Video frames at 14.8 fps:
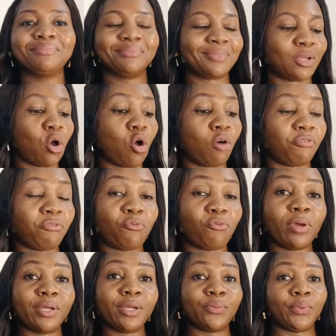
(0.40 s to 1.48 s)
of
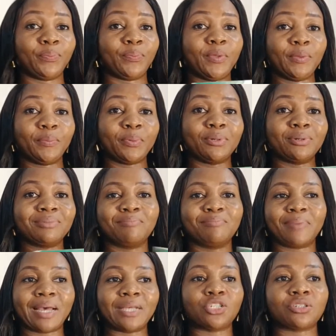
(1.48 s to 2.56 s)
Winning with People
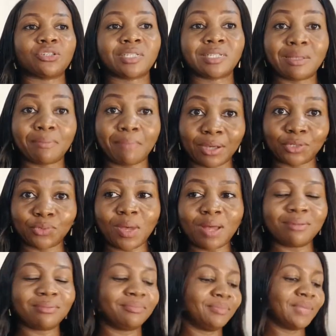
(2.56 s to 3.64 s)
by John C
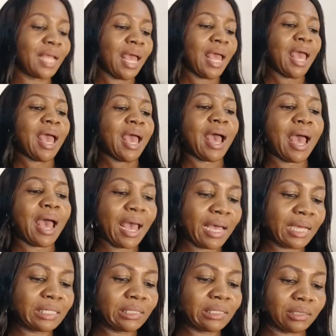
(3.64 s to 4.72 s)
Maxwell.
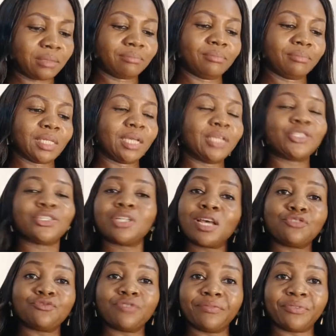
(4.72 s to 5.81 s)
And in
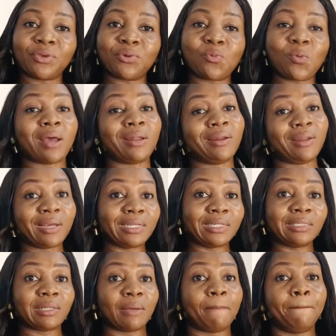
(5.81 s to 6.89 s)
today's review, we're
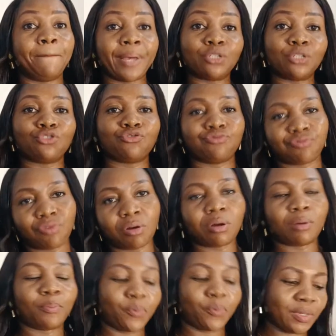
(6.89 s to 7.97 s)
learning the
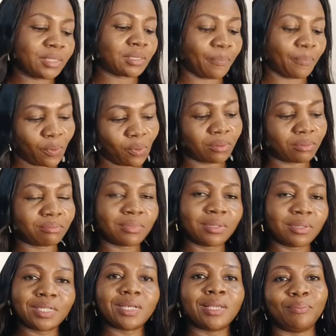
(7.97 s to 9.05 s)
bedrock principle.
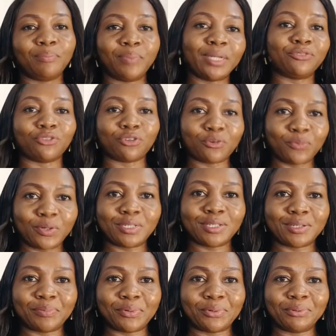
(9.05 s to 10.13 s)
Say the bedrock
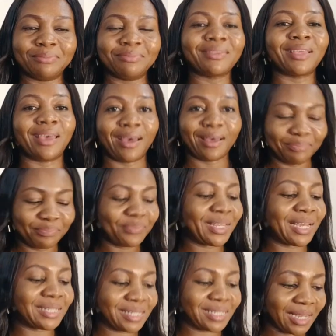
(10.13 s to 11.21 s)
principle. Yeah,
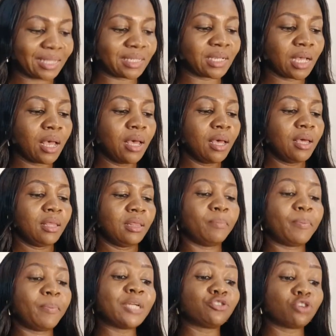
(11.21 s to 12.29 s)
that's it. The
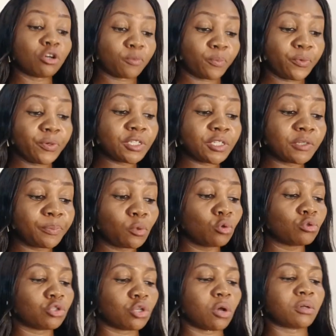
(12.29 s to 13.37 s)
bedrock principle
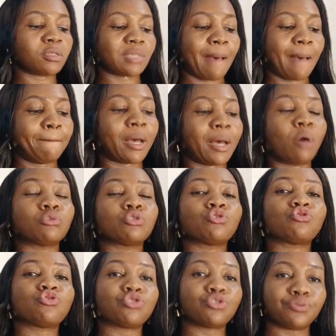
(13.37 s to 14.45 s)
talks about
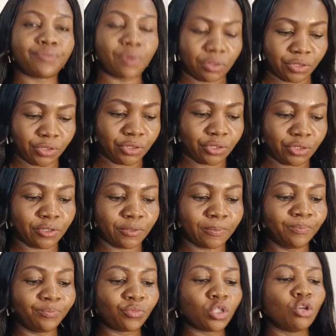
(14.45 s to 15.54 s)
trusts.
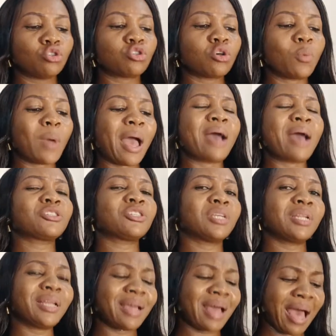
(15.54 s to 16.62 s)
So we're
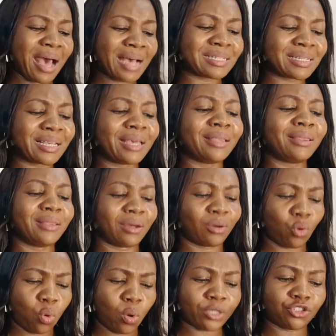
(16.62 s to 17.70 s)
actually asking the
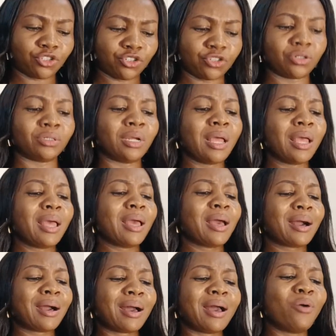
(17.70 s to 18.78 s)
question,
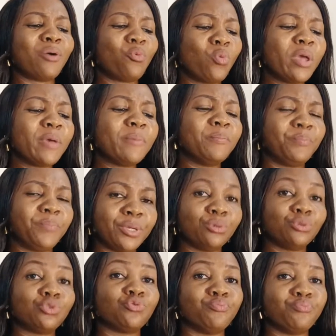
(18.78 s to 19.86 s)
can we
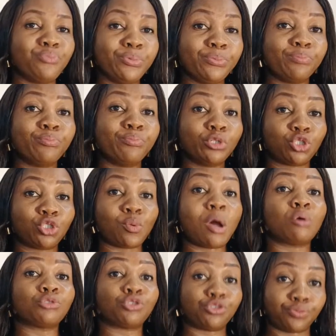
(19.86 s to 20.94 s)
build
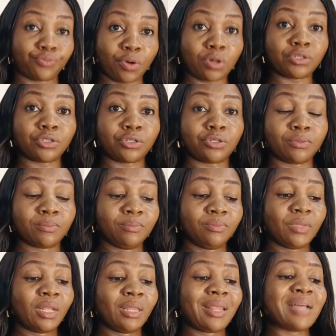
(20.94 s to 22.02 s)
mutual trust?
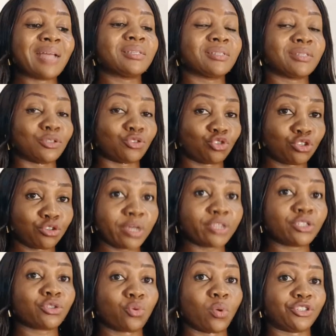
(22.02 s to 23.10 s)
That is the
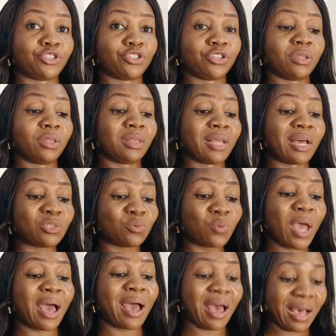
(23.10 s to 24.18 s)
trust question that we
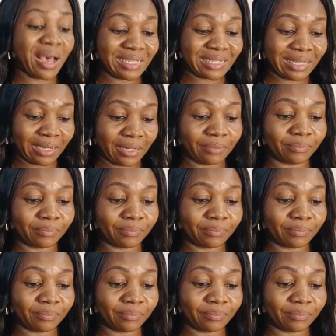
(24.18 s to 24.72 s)
are asking.